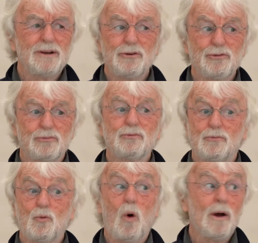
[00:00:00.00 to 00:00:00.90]
is
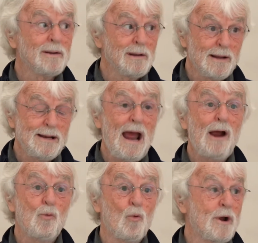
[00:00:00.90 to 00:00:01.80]
quietly
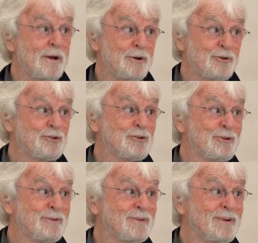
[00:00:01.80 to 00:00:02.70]
outraged.
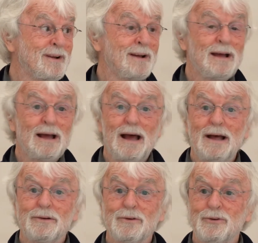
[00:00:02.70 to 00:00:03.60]

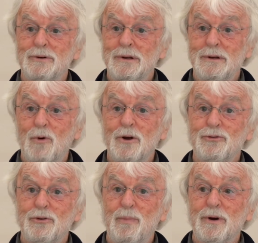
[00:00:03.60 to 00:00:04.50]
And he writes
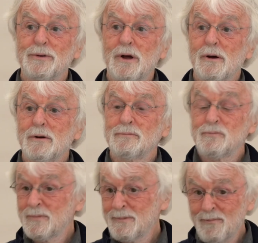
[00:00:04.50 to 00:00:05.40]
to Bernard
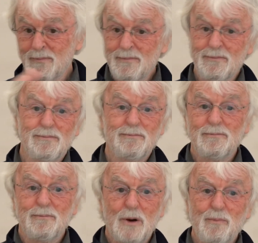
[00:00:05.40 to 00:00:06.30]

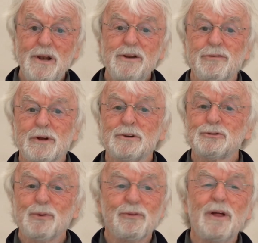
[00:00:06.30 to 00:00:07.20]
about many things,
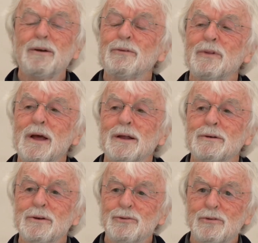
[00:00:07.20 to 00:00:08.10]
but then at the
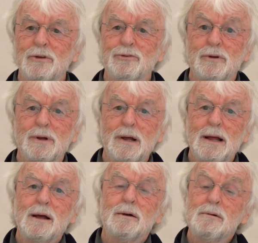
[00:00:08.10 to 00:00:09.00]
end he says,
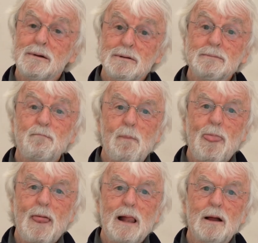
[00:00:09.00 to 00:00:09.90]
well,
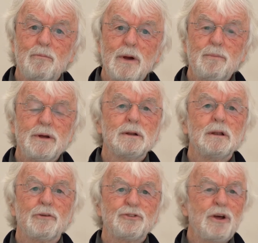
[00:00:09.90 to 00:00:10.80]
maybe
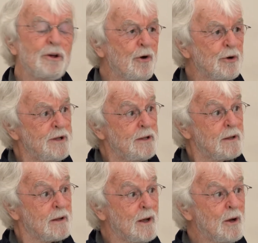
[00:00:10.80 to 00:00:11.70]
la théorie
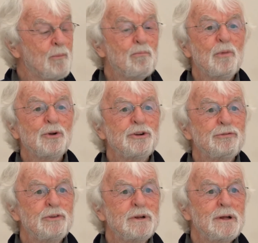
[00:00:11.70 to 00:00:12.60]

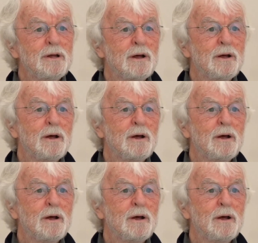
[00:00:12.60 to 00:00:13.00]
modifie,